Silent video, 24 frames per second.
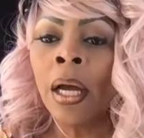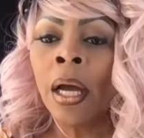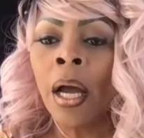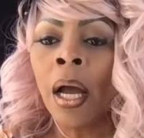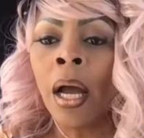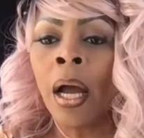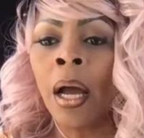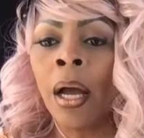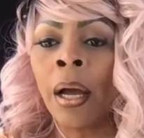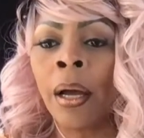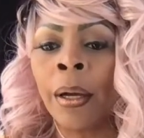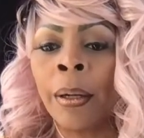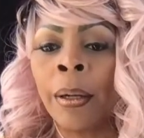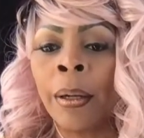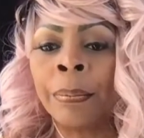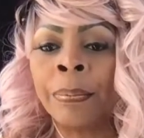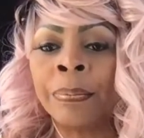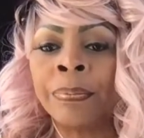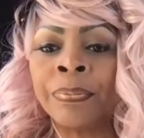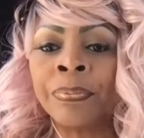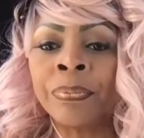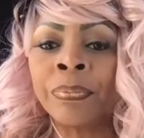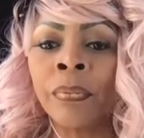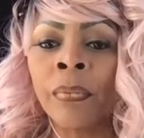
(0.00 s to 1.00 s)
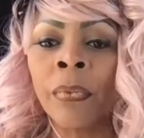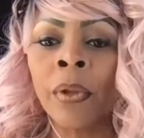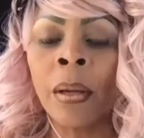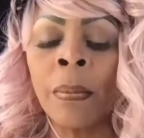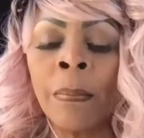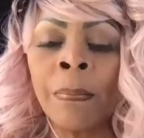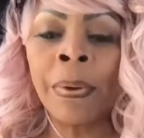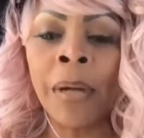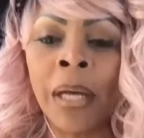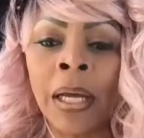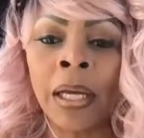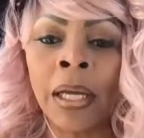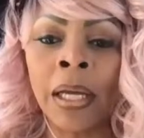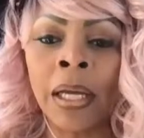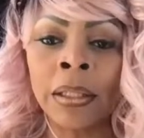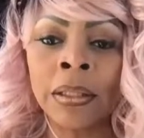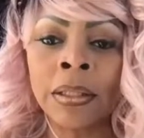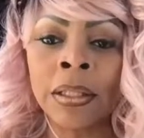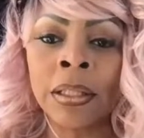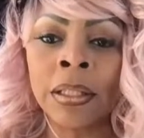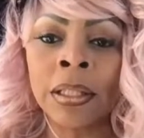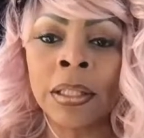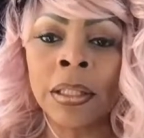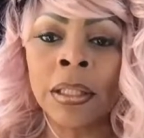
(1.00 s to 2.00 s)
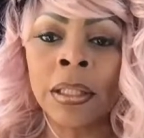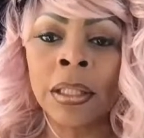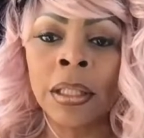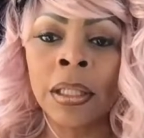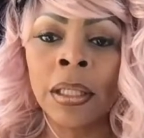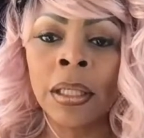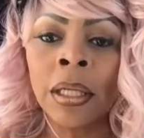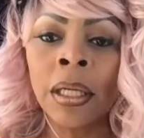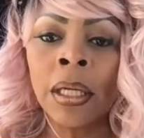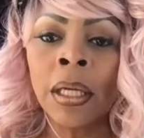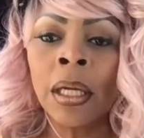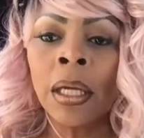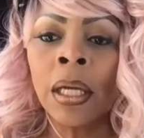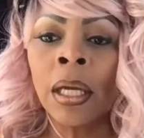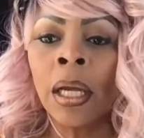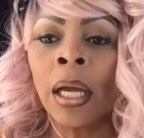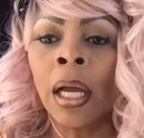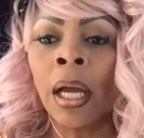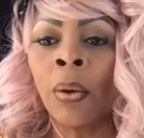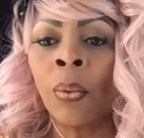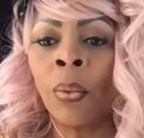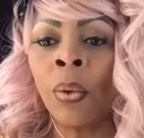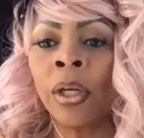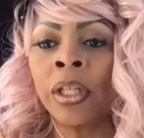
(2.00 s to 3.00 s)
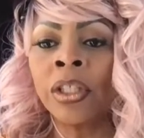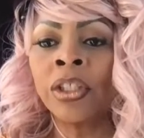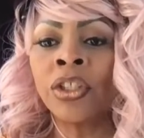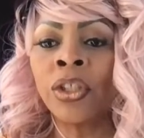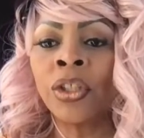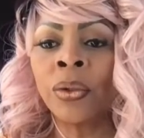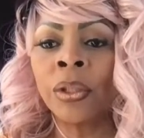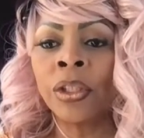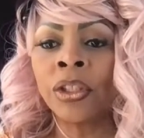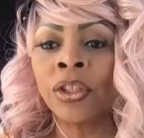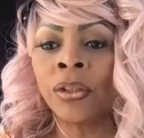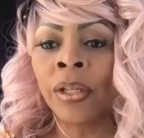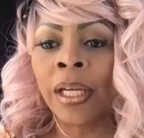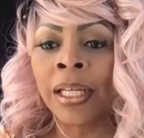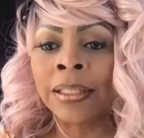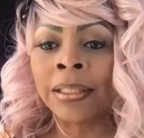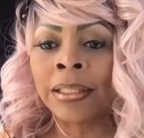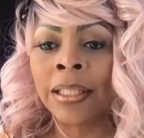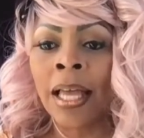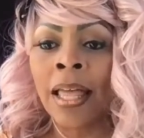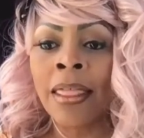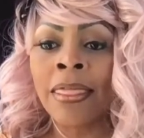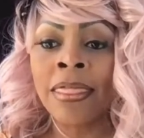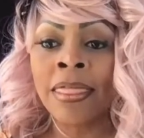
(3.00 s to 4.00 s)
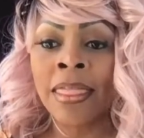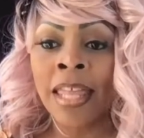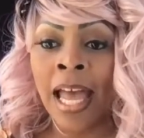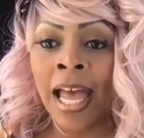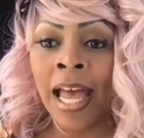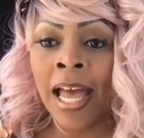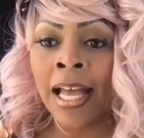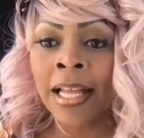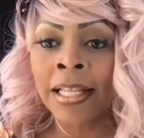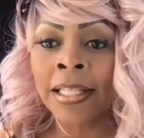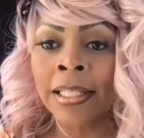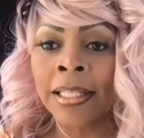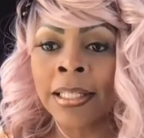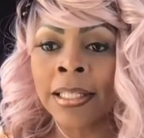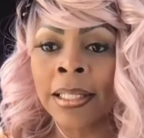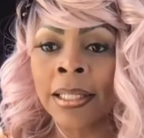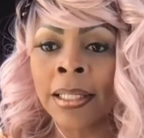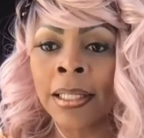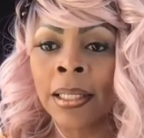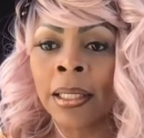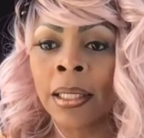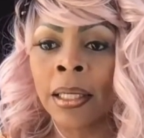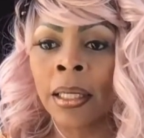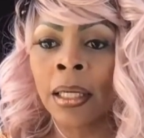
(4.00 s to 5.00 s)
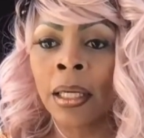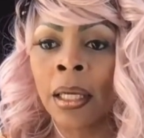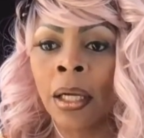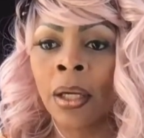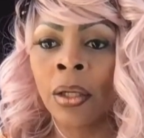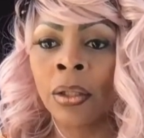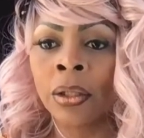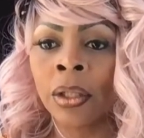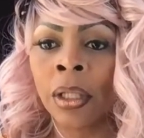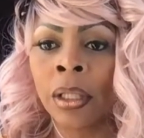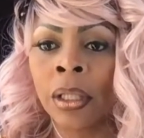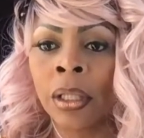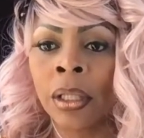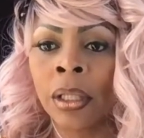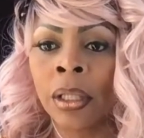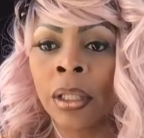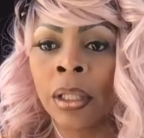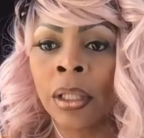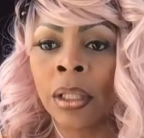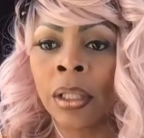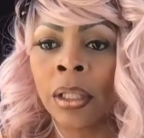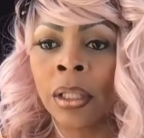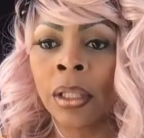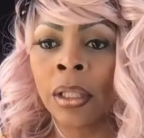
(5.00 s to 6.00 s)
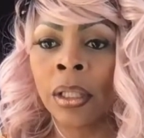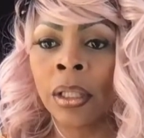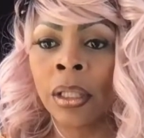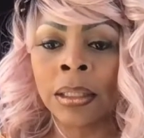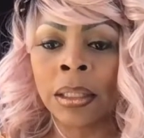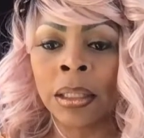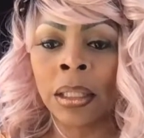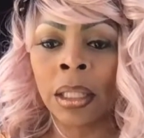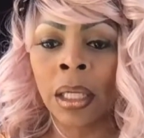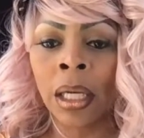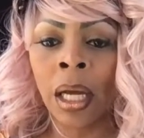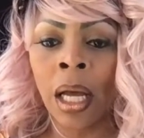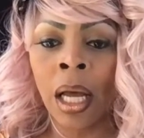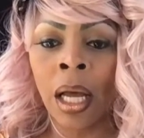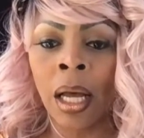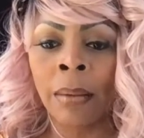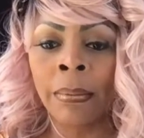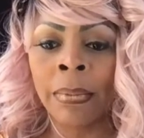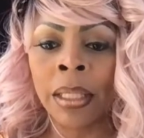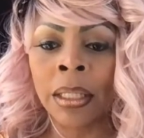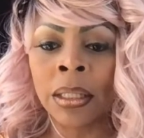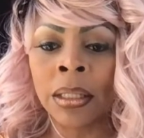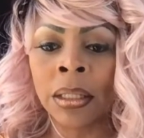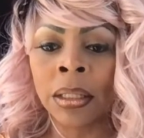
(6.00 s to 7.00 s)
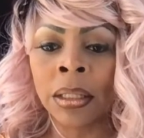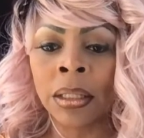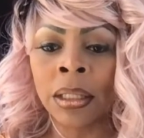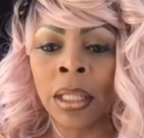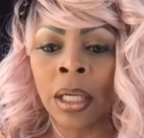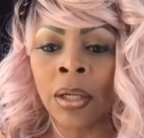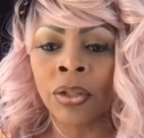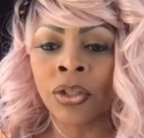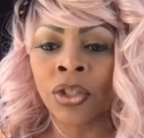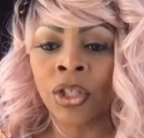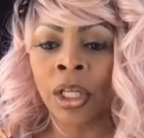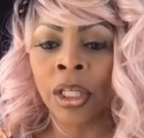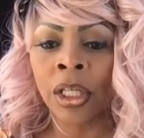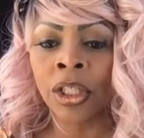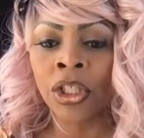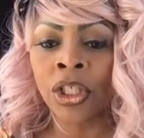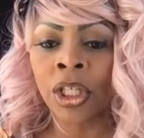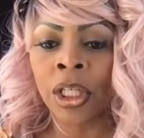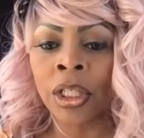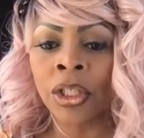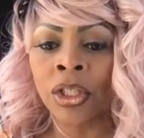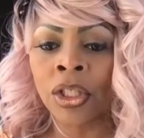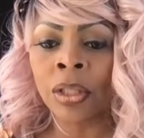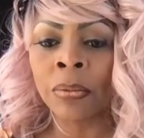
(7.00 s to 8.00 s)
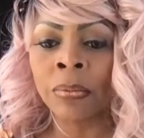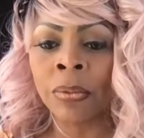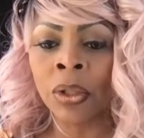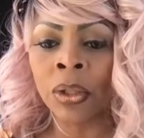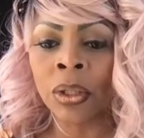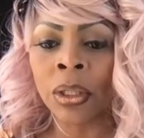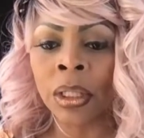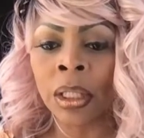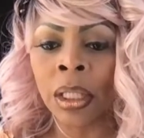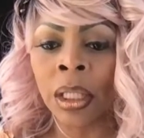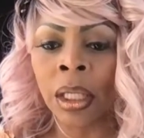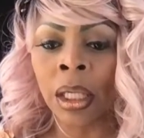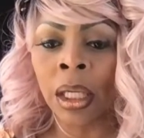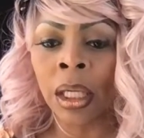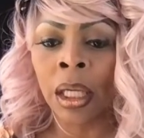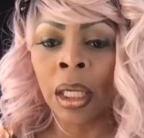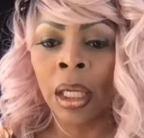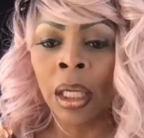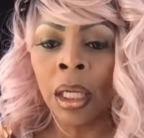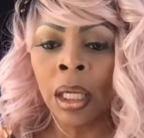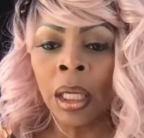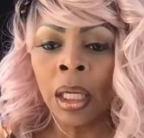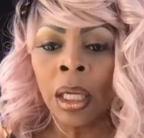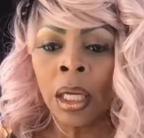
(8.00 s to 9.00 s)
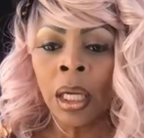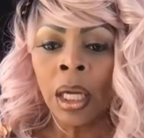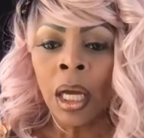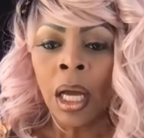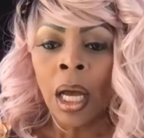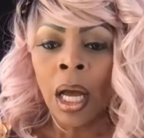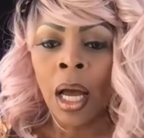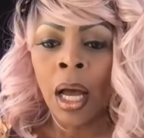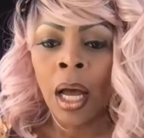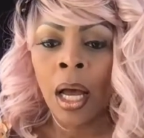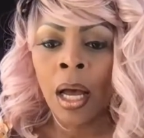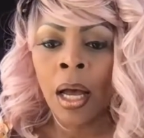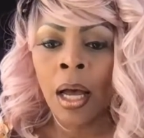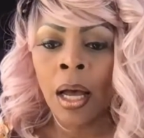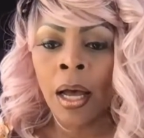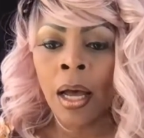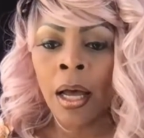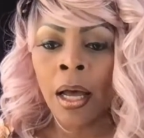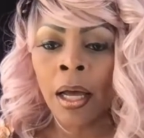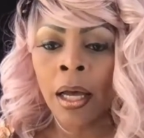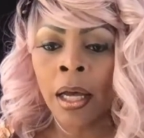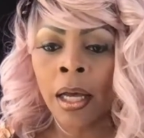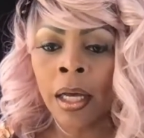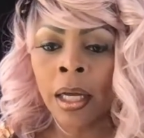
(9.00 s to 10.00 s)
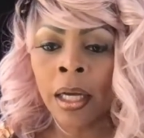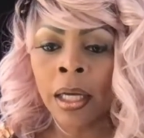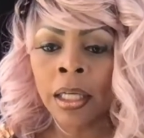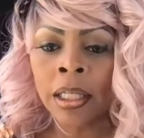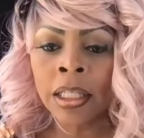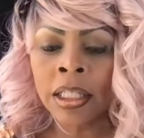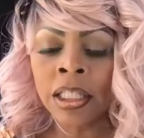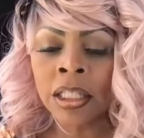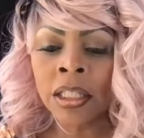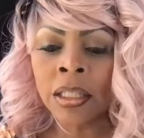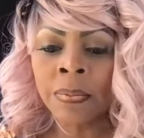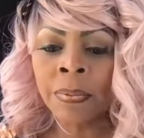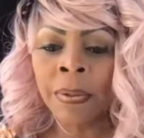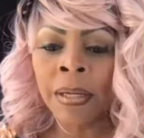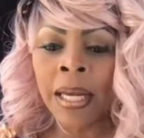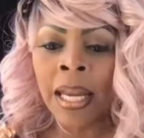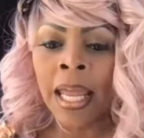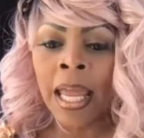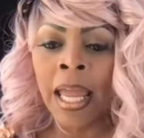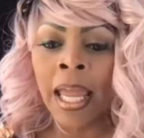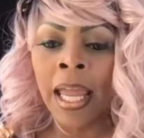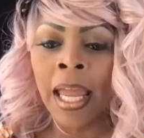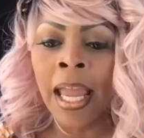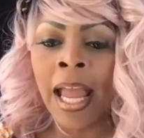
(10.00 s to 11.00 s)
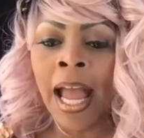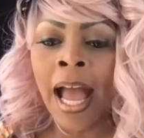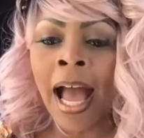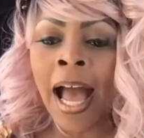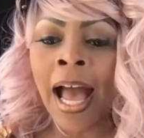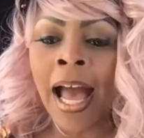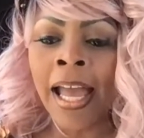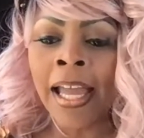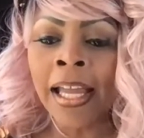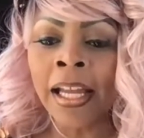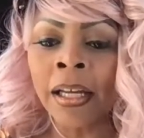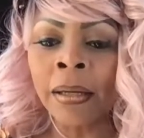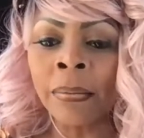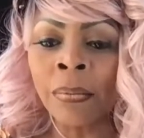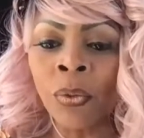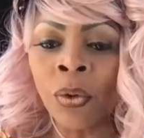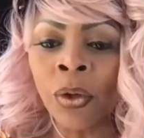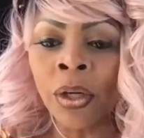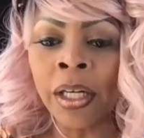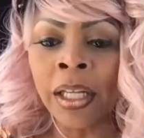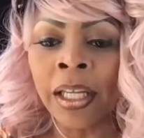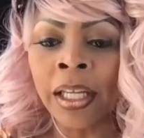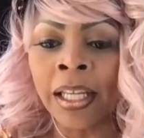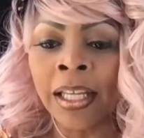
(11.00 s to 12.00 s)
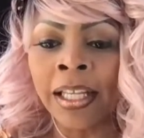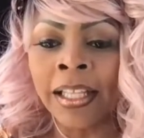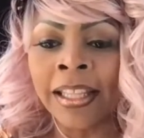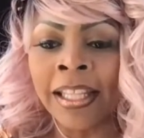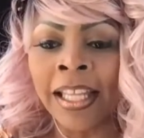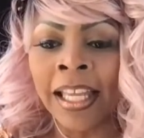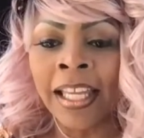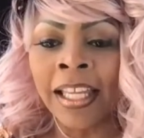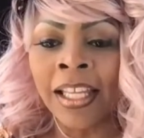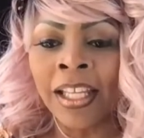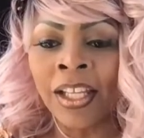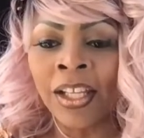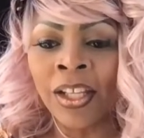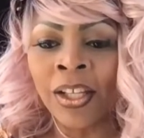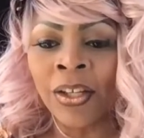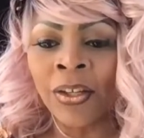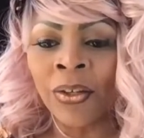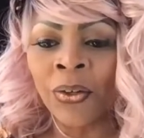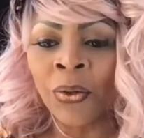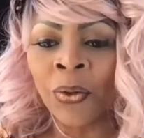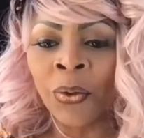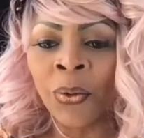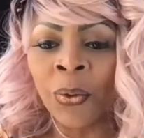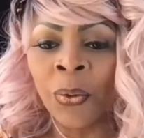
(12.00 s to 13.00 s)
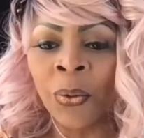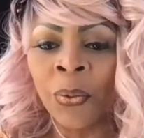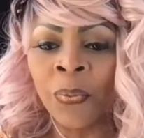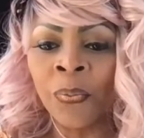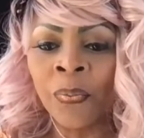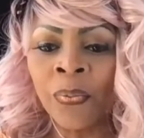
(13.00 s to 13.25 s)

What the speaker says: on. But I wanted to address that. Hold on, let me go back into the comments because I was trying to change the music. Spinay, hi, good morning. Thank you.